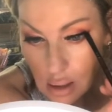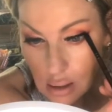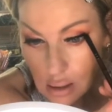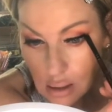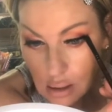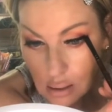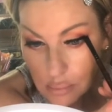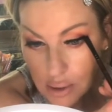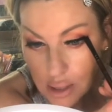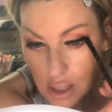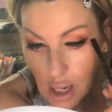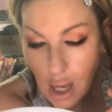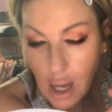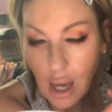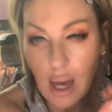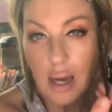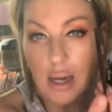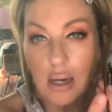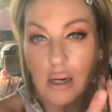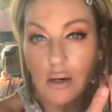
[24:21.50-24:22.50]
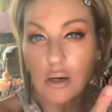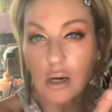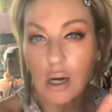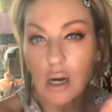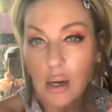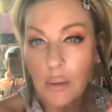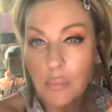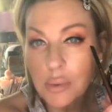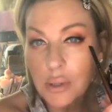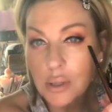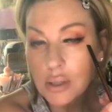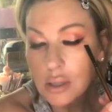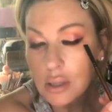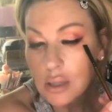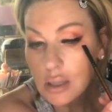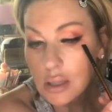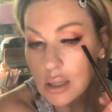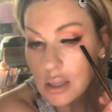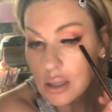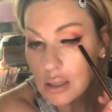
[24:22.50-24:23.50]
a little bit higher up
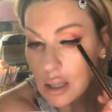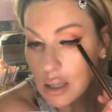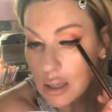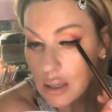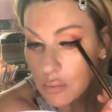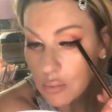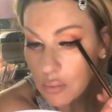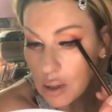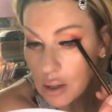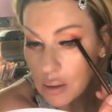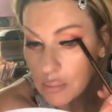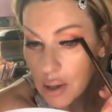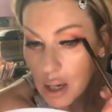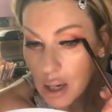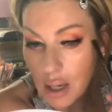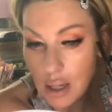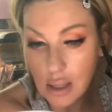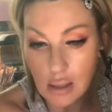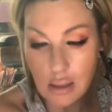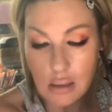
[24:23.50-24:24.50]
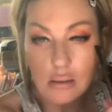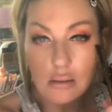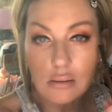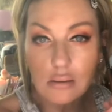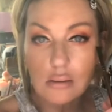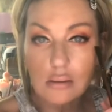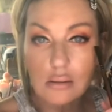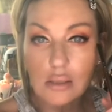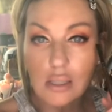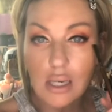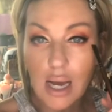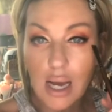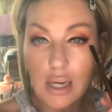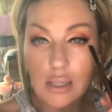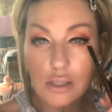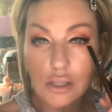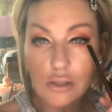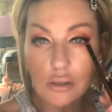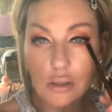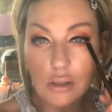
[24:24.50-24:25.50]
than like where my
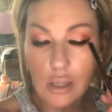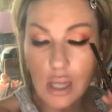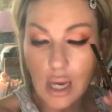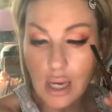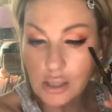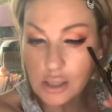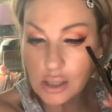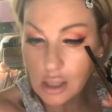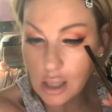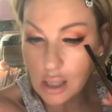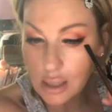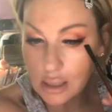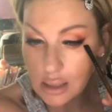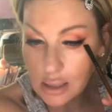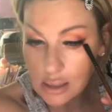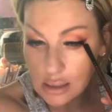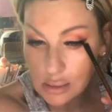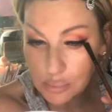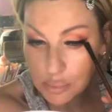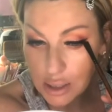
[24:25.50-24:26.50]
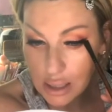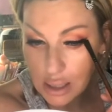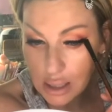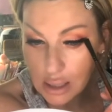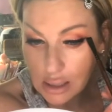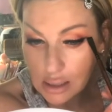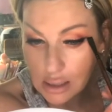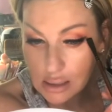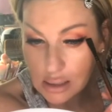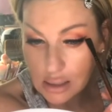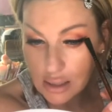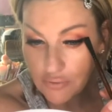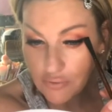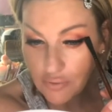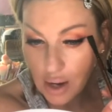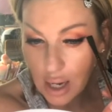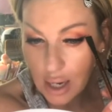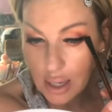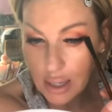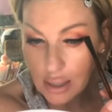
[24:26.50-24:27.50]
natural lash line is, because if
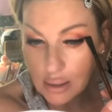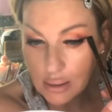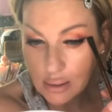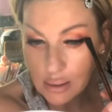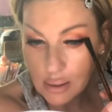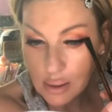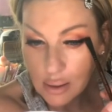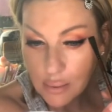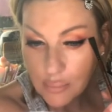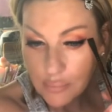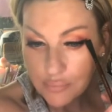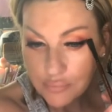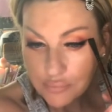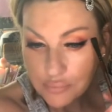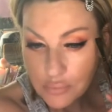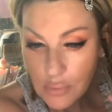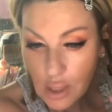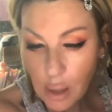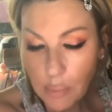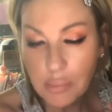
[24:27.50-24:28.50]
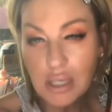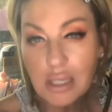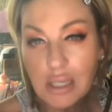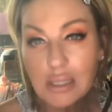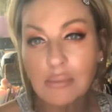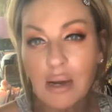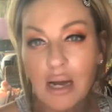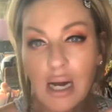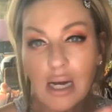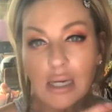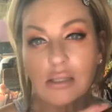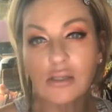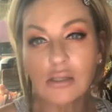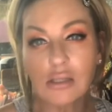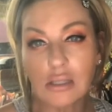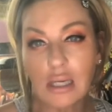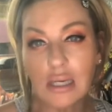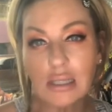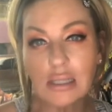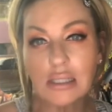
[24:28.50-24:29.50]
I Because my eyes
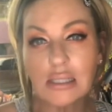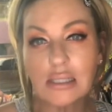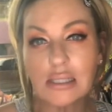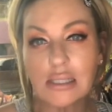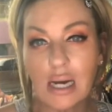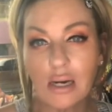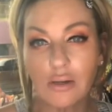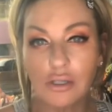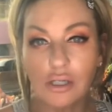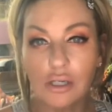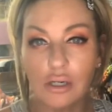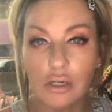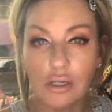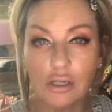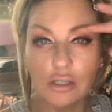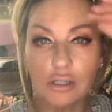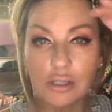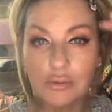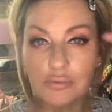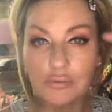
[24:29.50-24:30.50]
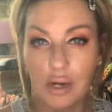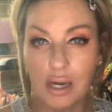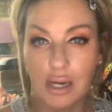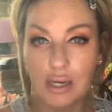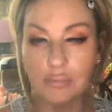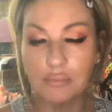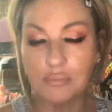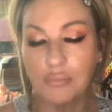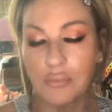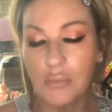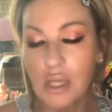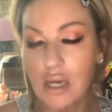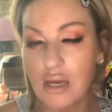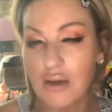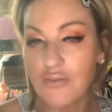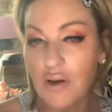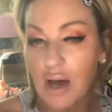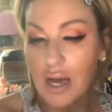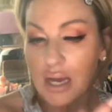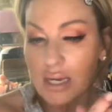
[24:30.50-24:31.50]
are slightly downturned, right?
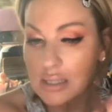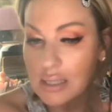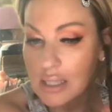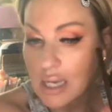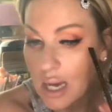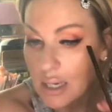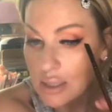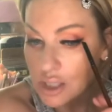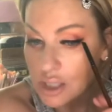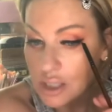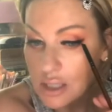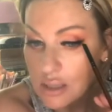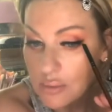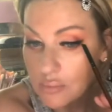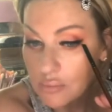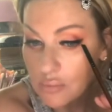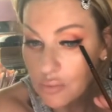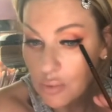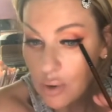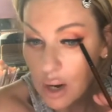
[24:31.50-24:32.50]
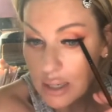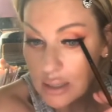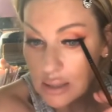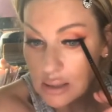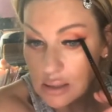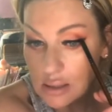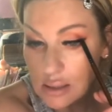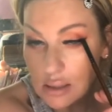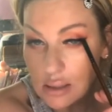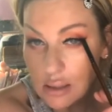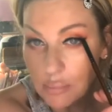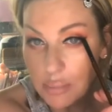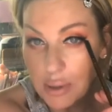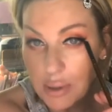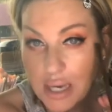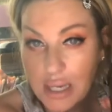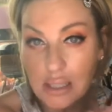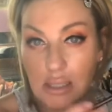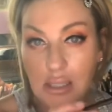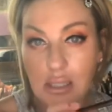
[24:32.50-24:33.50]
If I attach them right to the
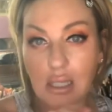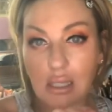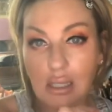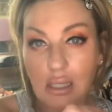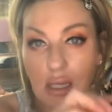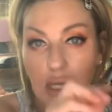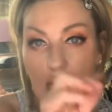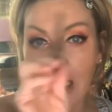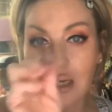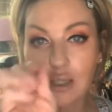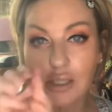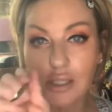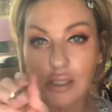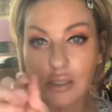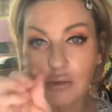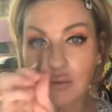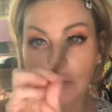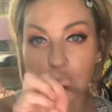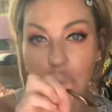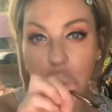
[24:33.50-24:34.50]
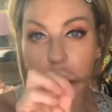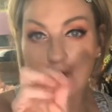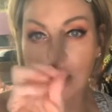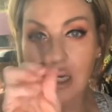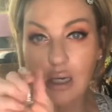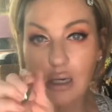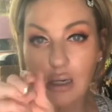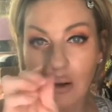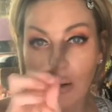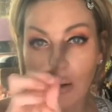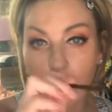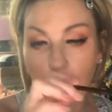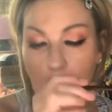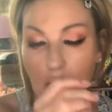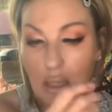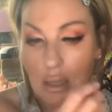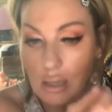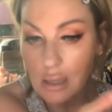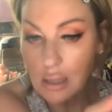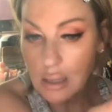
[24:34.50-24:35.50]
base, then the lashes would just kind of go
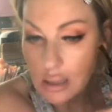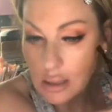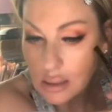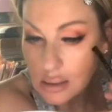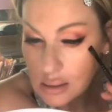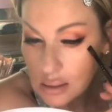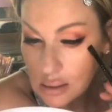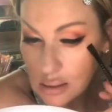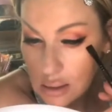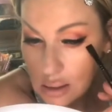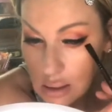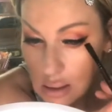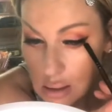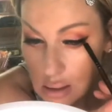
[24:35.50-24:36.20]
like this.